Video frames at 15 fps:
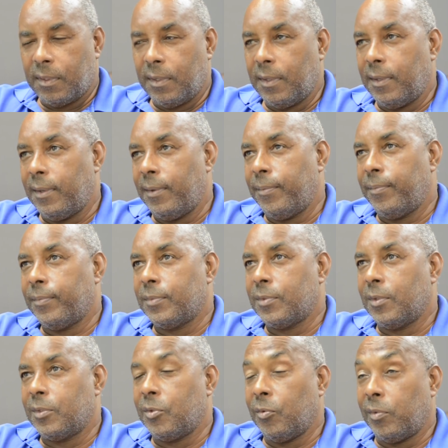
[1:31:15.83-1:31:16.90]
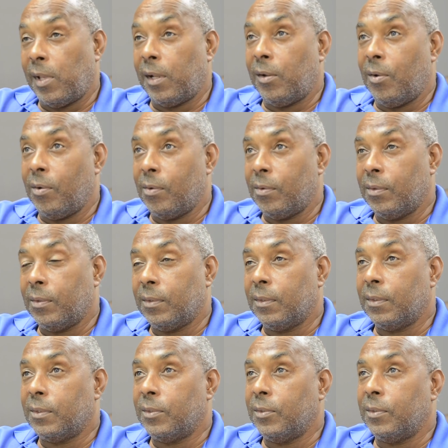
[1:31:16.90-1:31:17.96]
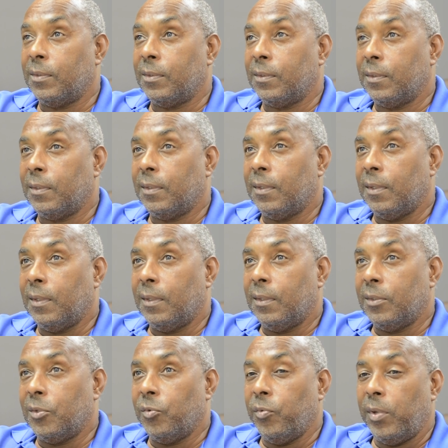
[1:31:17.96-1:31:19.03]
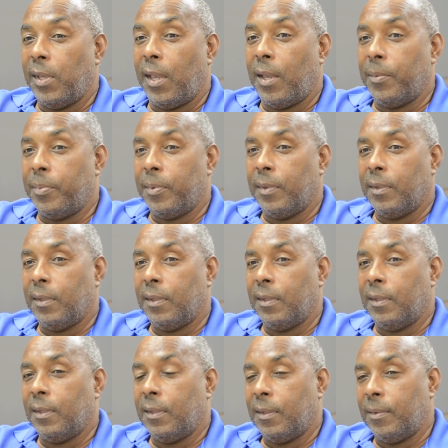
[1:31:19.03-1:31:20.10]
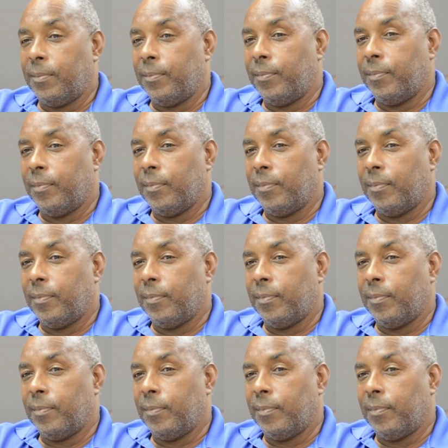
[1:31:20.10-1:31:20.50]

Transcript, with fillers: Um, so it took that long to, to rehab um,